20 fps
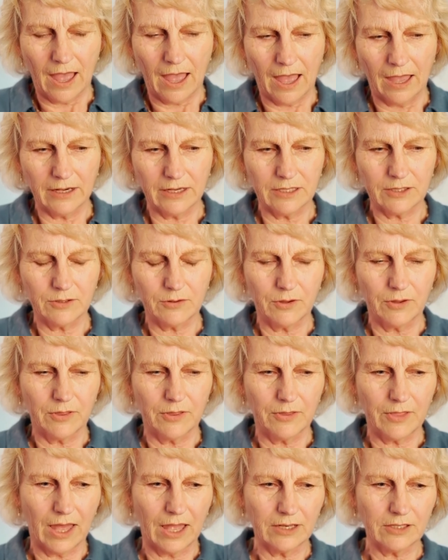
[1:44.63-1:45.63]
And
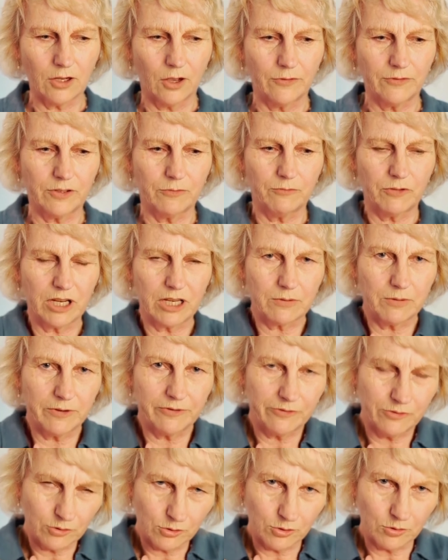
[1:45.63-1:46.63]
that often brings me
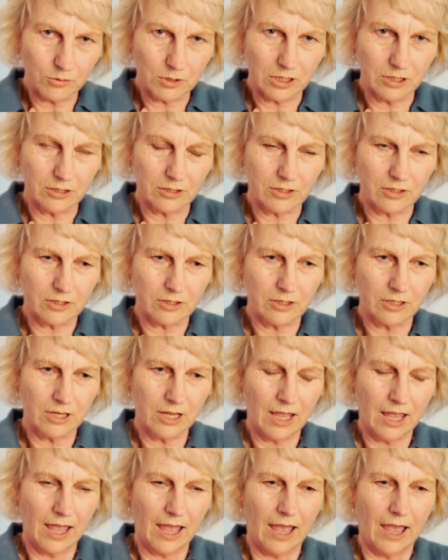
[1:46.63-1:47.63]
forward,
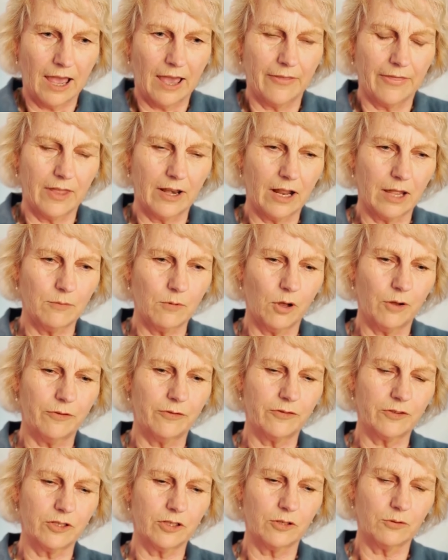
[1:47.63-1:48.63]
and then I'm
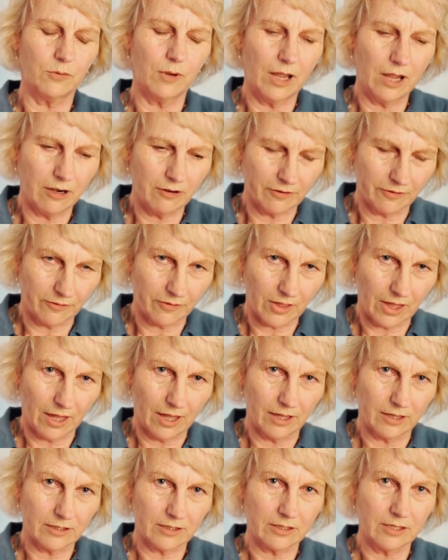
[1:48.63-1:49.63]
often aware of
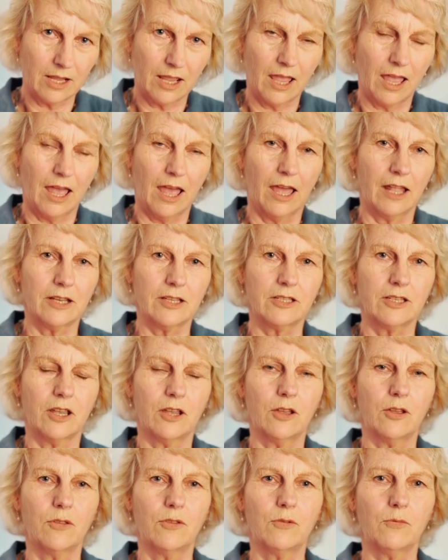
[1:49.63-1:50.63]
that. And
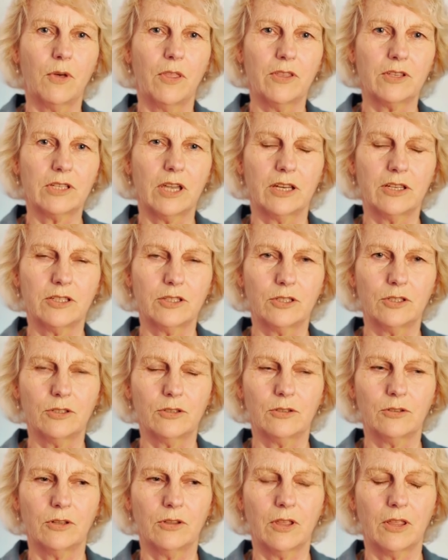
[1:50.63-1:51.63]
so the one that I
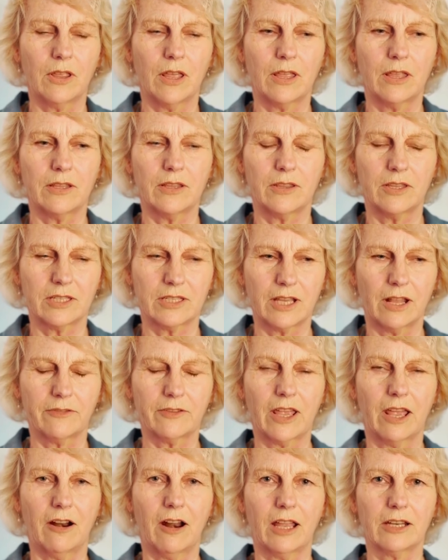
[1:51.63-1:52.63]
do, the
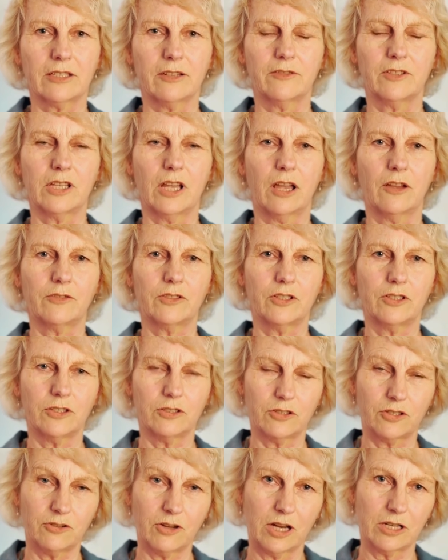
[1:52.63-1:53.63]
self-care activity I often
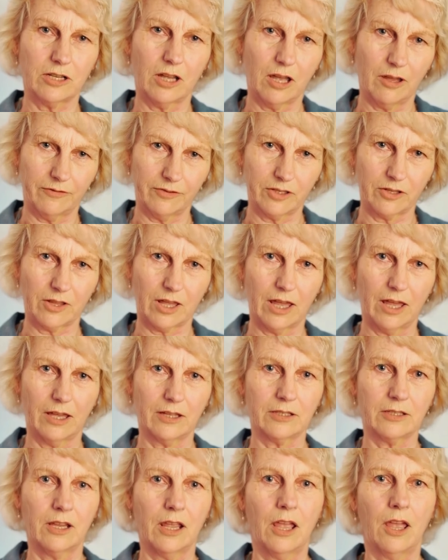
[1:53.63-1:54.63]
do straight after
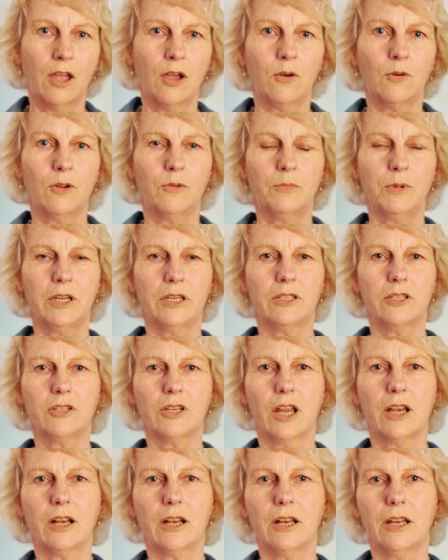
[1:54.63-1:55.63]
that, will be to
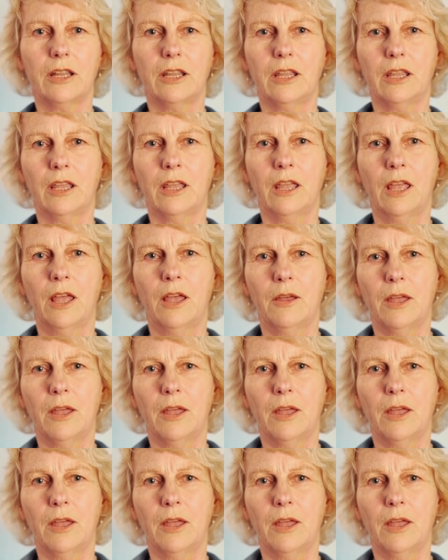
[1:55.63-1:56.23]
gently